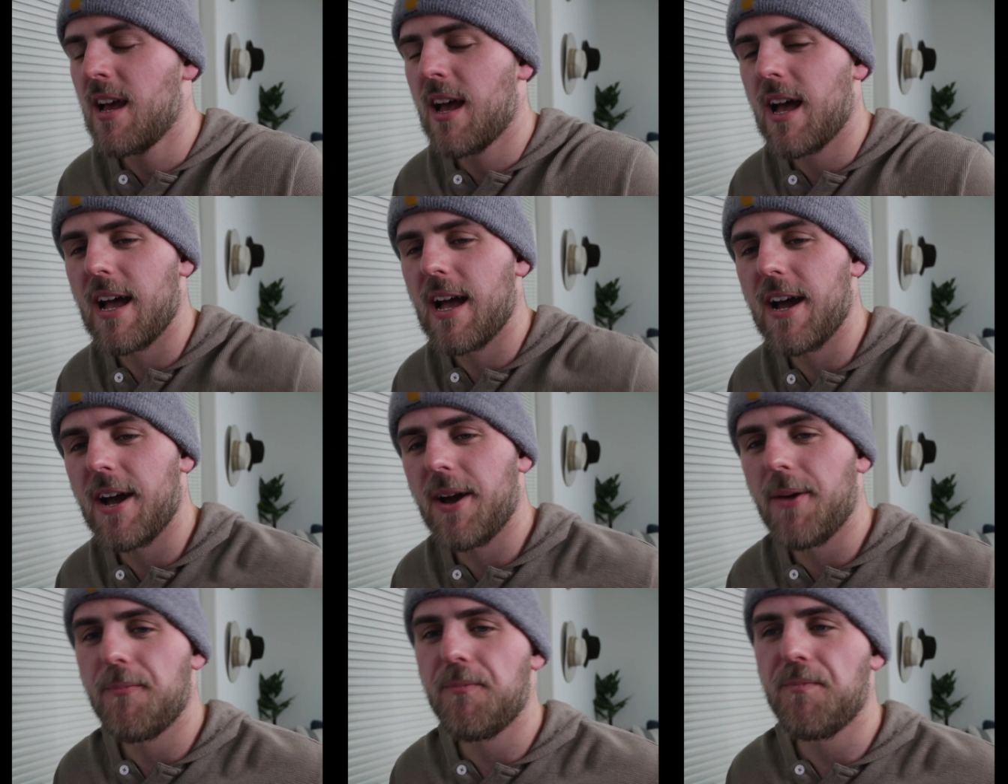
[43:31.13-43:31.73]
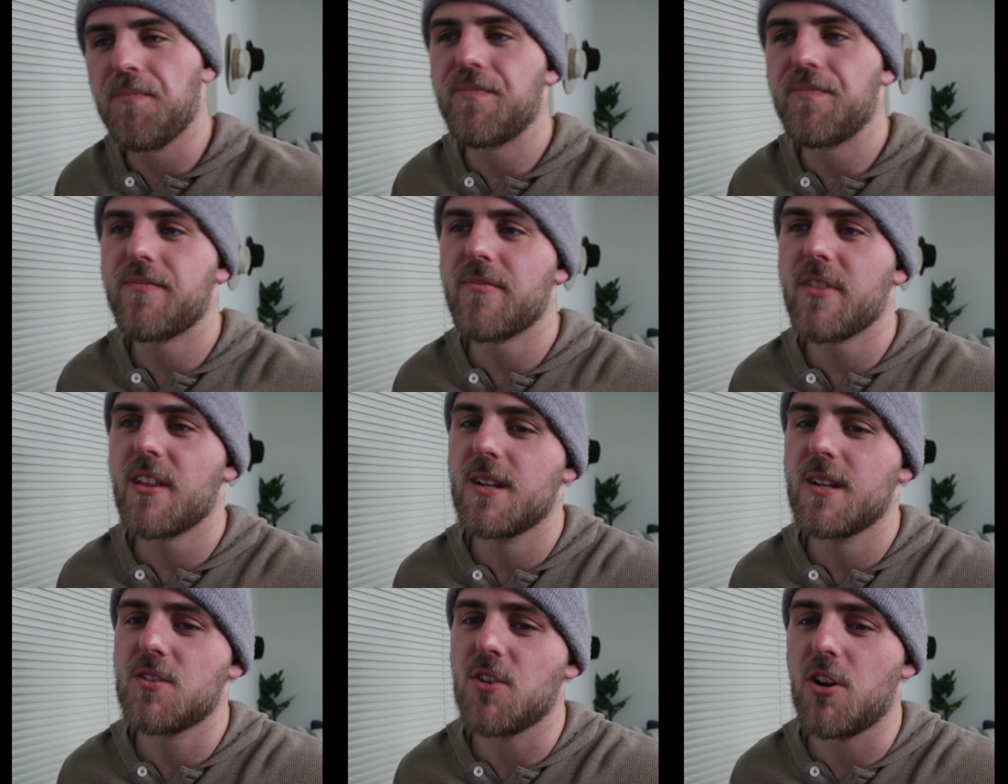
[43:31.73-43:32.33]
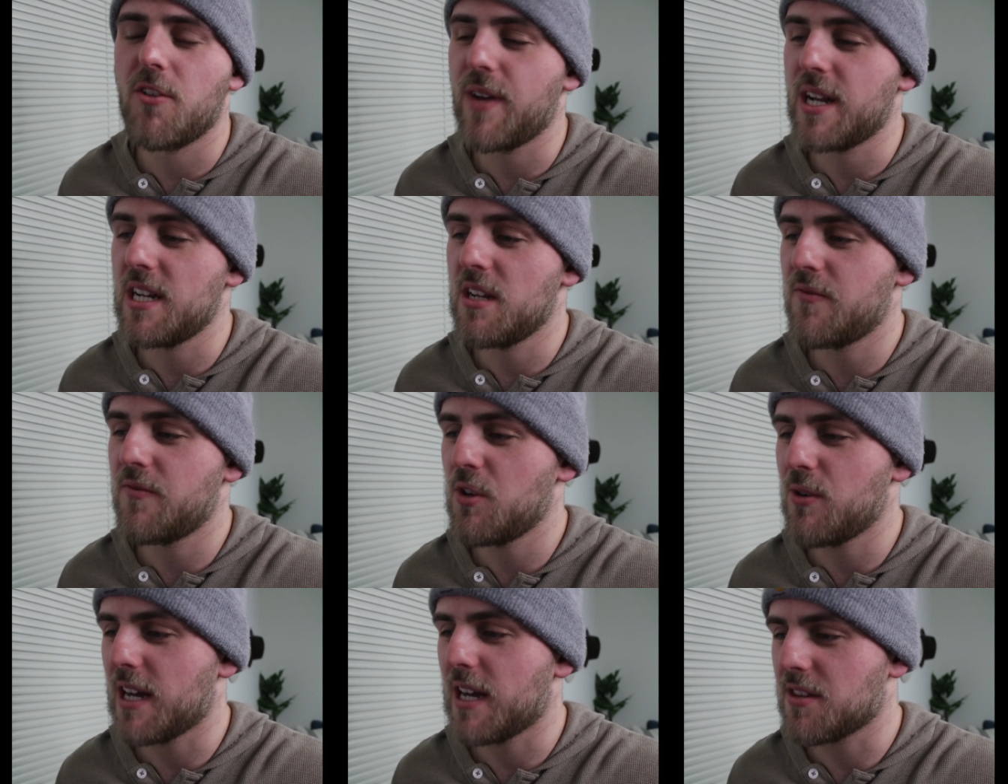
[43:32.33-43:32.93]
So if any of
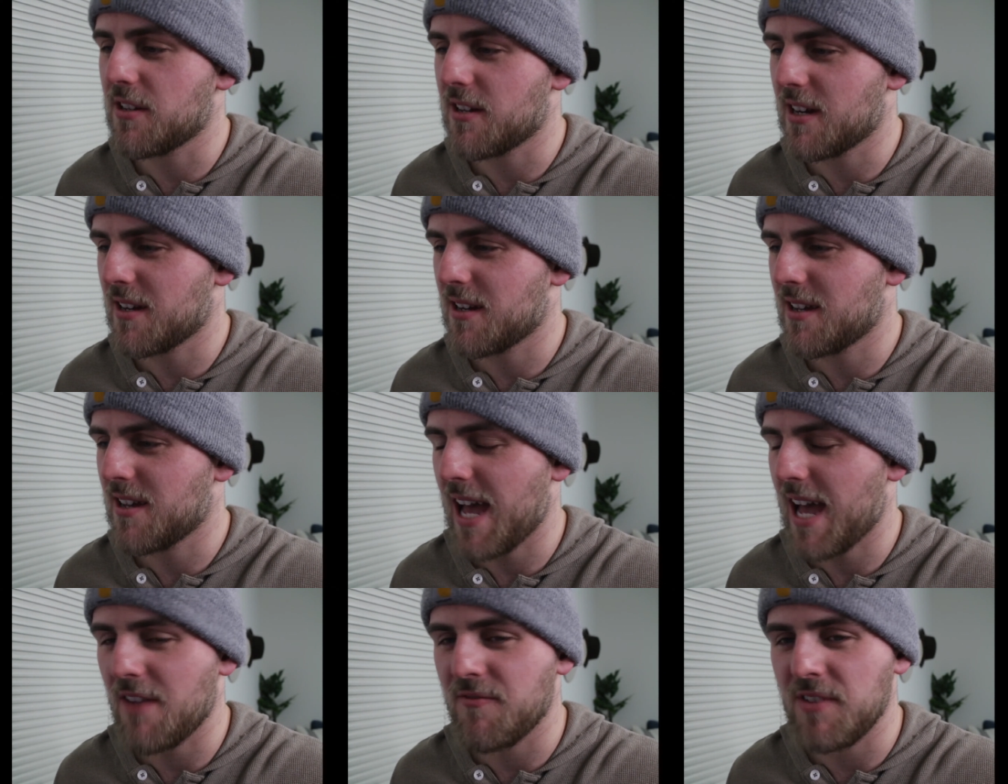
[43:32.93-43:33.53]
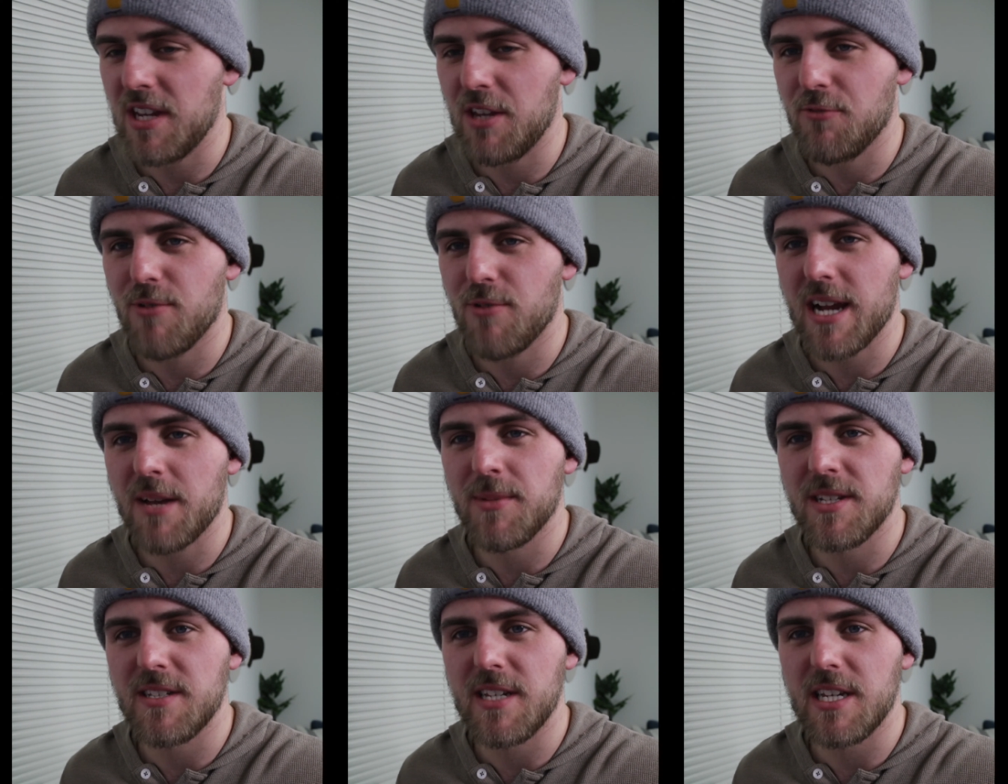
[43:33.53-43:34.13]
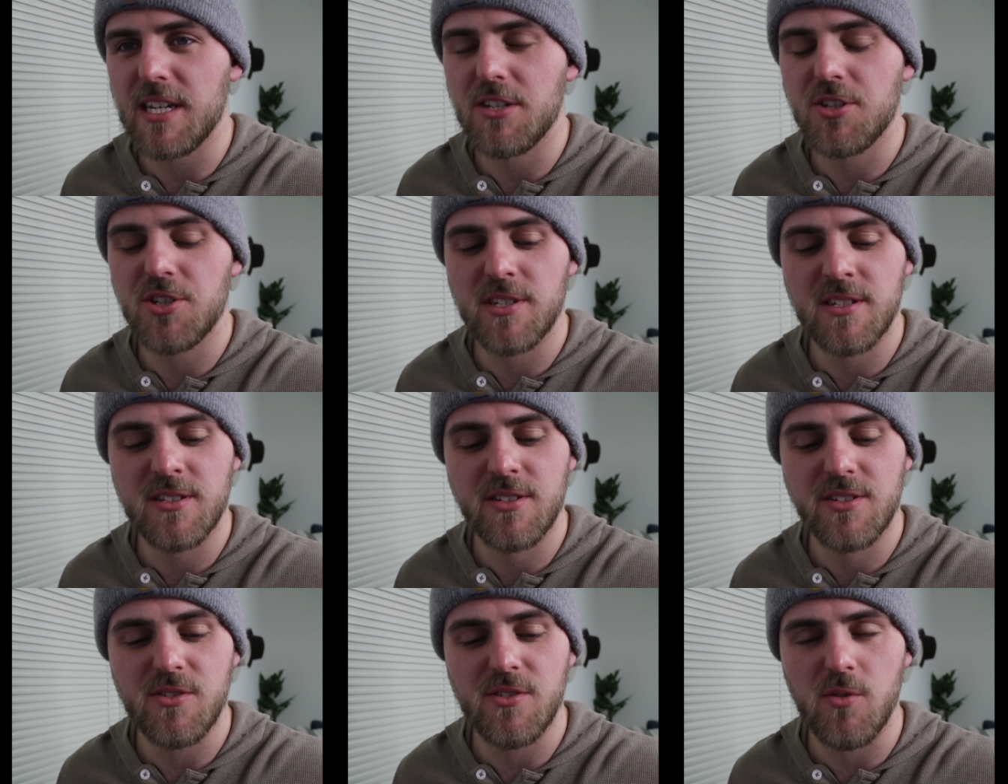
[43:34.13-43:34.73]
you out there have any
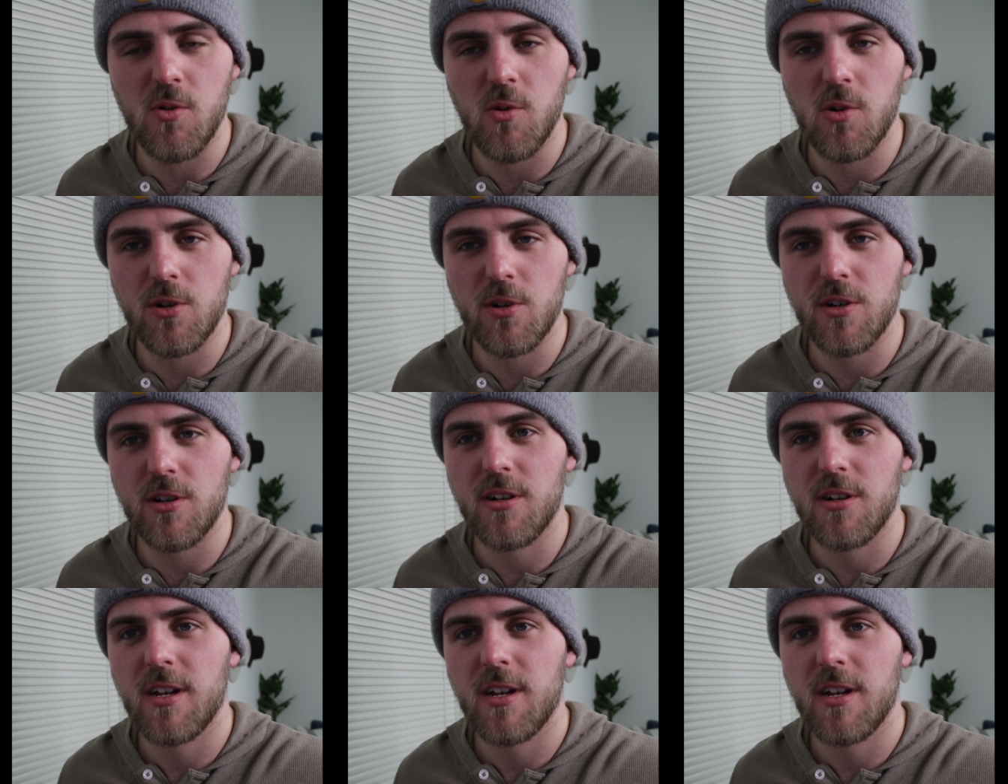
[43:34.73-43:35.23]
recommendations or